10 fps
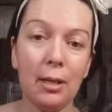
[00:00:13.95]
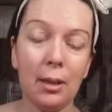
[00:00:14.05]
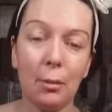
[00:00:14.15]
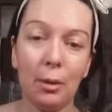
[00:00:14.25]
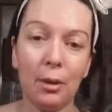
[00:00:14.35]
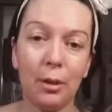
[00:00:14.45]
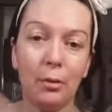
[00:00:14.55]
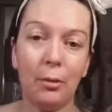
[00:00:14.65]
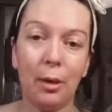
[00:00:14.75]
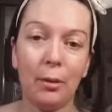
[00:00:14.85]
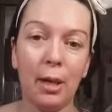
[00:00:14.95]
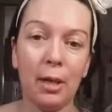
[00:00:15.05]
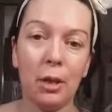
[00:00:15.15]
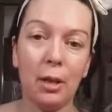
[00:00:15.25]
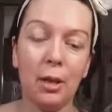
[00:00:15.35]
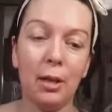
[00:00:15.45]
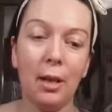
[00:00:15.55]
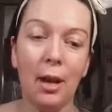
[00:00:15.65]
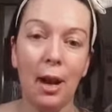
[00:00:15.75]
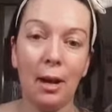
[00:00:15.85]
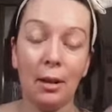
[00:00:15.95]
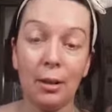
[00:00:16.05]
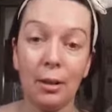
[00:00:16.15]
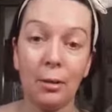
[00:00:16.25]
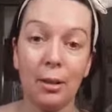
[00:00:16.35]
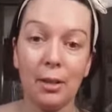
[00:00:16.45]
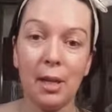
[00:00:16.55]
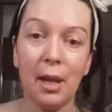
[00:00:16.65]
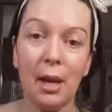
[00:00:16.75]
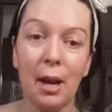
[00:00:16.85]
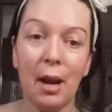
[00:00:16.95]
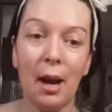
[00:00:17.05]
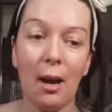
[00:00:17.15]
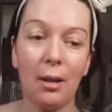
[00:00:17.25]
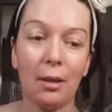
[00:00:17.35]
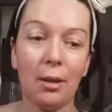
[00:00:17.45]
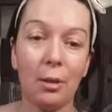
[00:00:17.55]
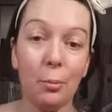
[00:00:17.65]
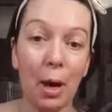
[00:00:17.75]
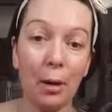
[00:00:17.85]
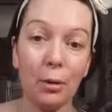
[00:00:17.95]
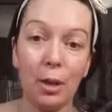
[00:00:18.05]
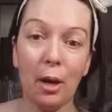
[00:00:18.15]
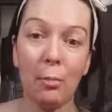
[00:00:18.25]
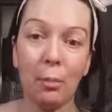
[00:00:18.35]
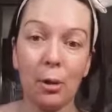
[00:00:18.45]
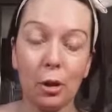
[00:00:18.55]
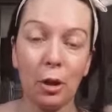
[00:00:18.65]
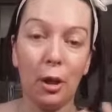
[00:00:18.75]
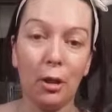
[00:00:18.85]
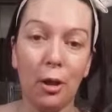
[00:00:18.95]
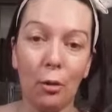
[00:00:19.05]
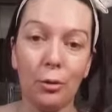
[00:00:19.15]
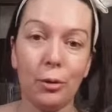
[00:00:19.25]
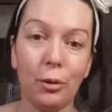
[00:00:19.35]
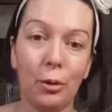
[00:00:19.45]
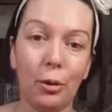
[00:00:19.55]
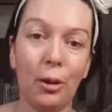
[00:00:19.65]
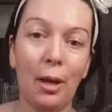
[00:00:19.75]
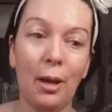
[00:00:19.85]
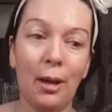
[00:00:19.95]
So I'm going to do foundation, I'm going to do concealer, I'm going to do powder, blusher, contour,